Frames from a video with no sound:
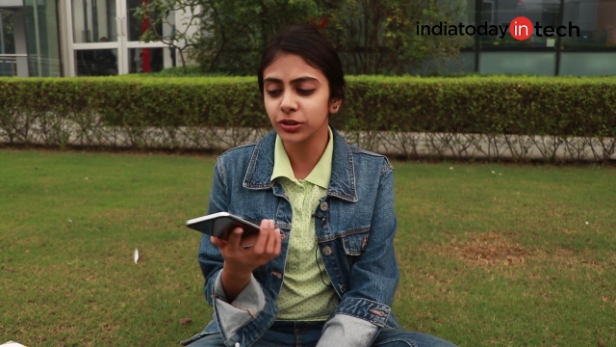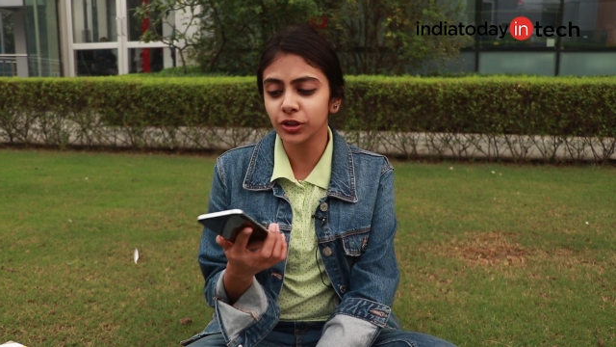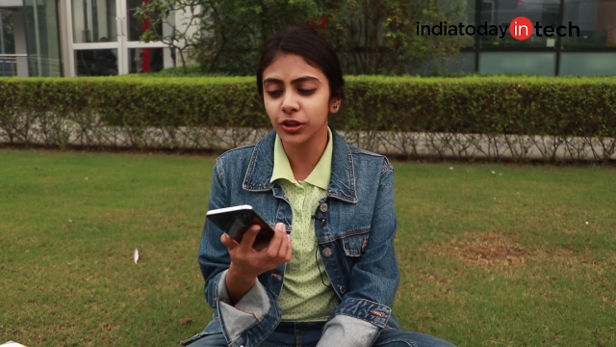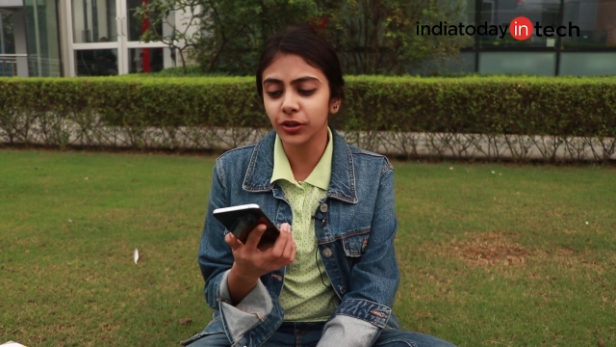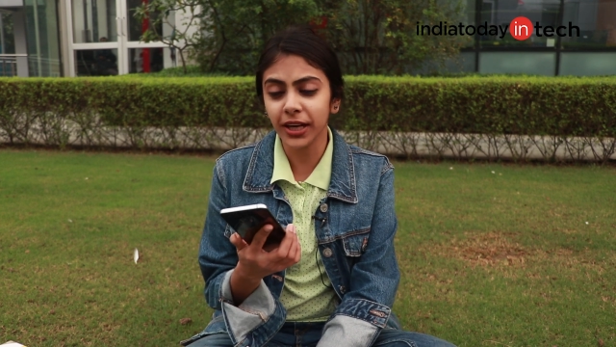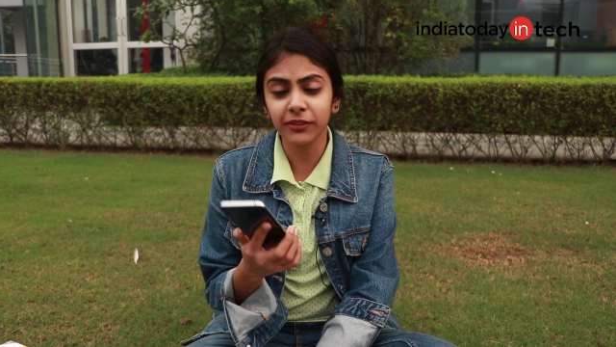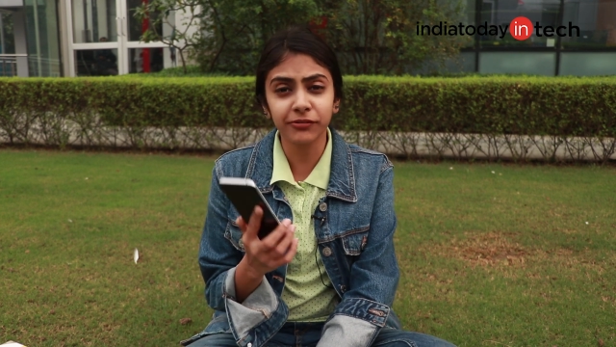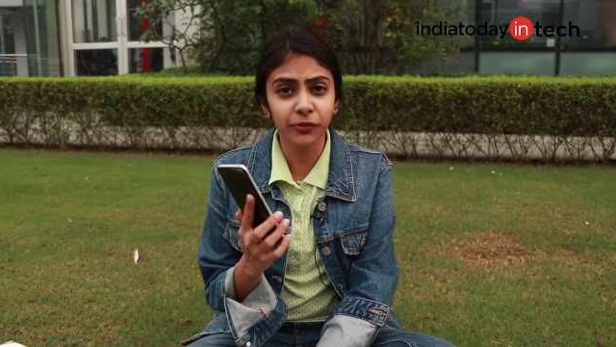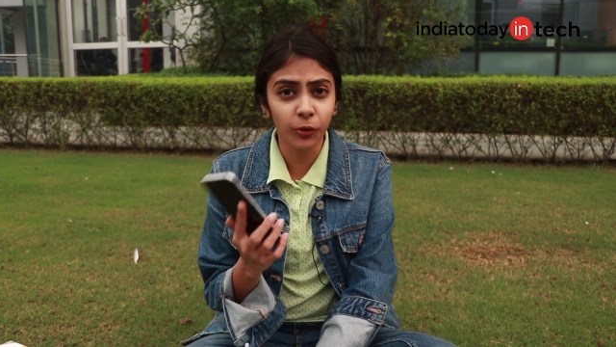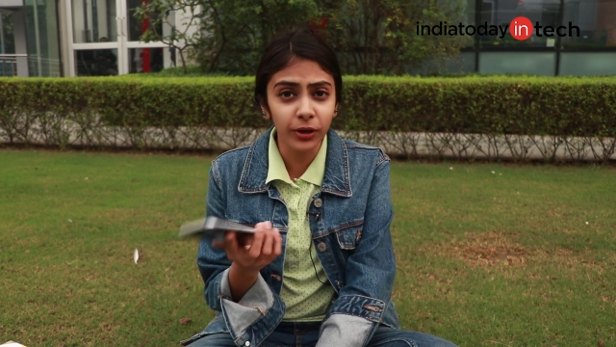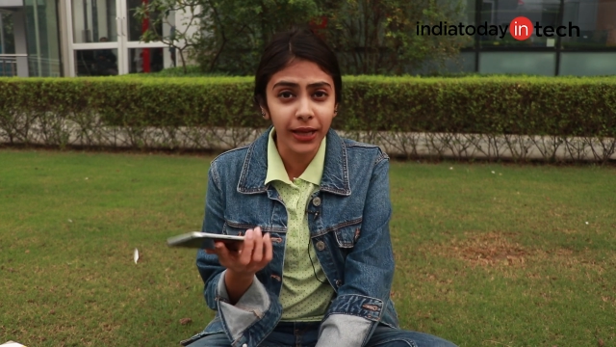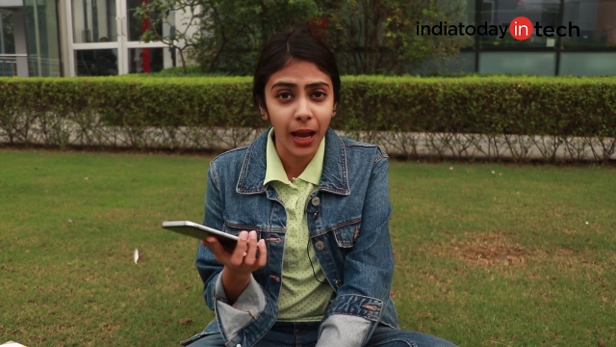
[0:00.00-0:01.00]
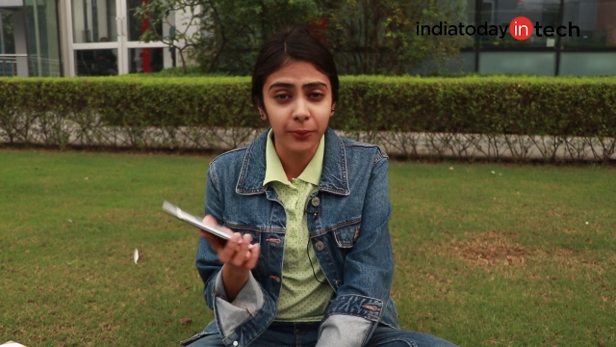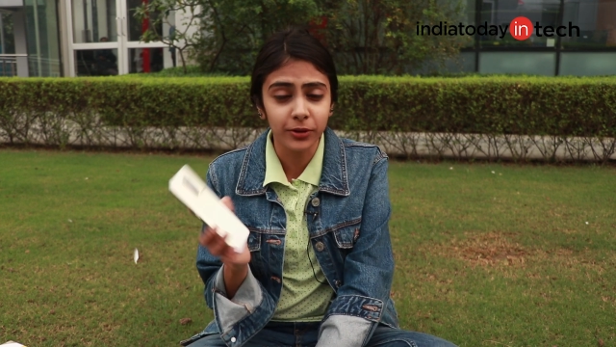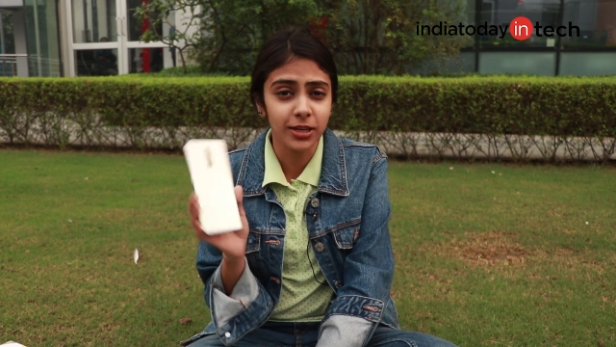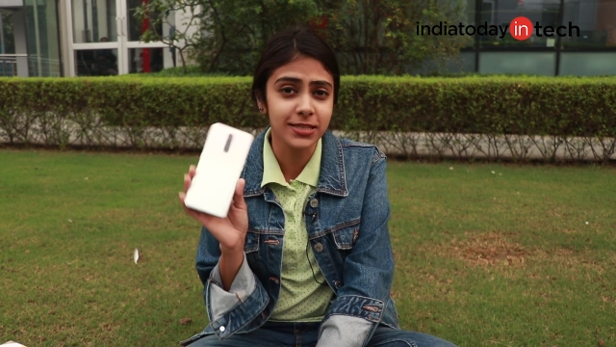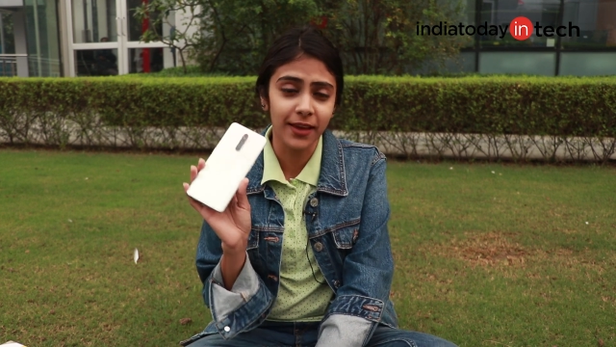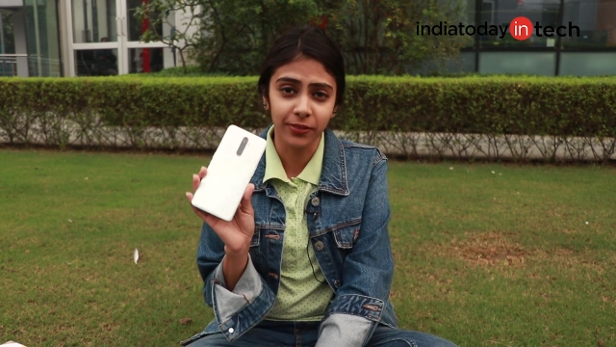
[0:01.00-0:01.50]
so you get 4
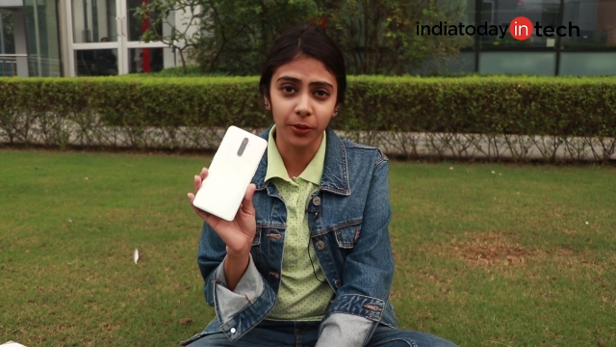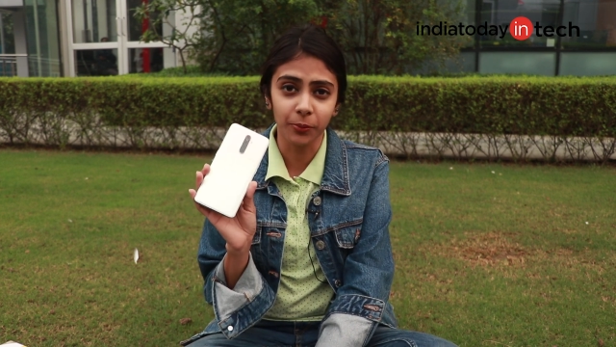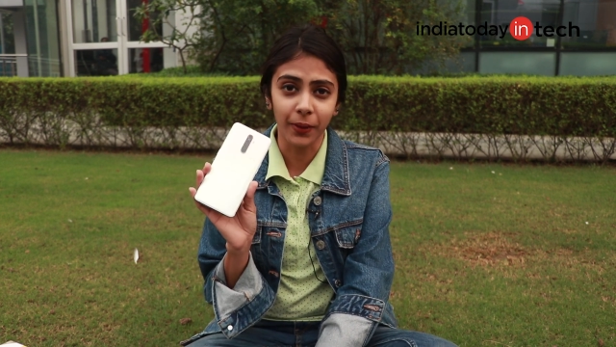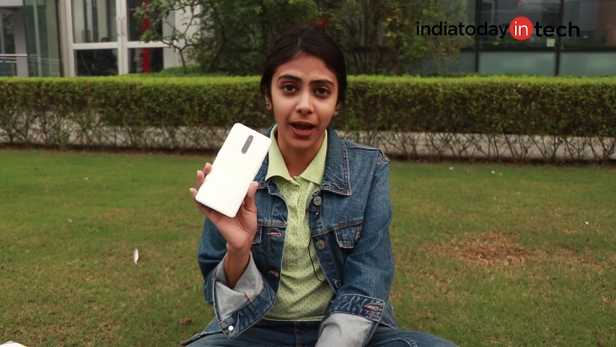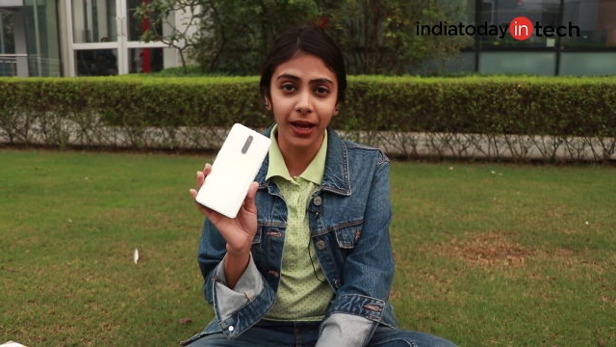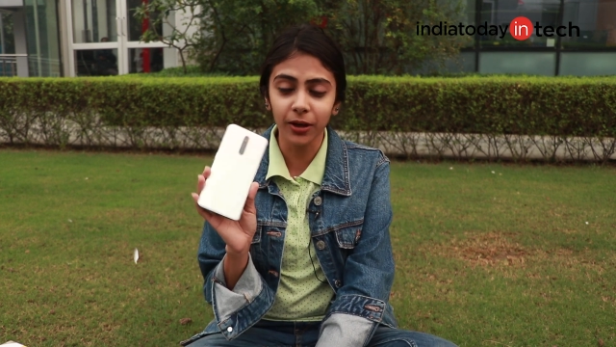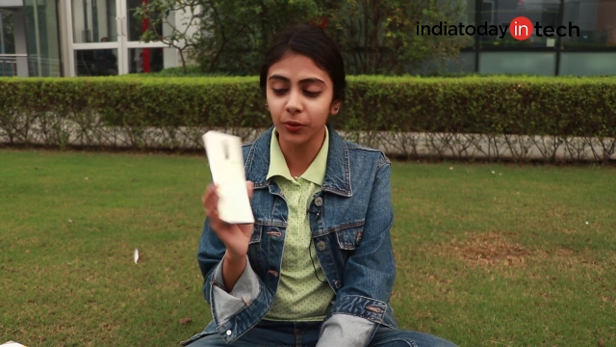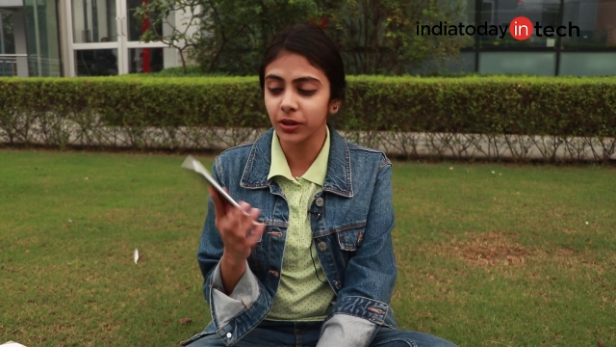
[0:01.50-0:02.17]
cameras at the back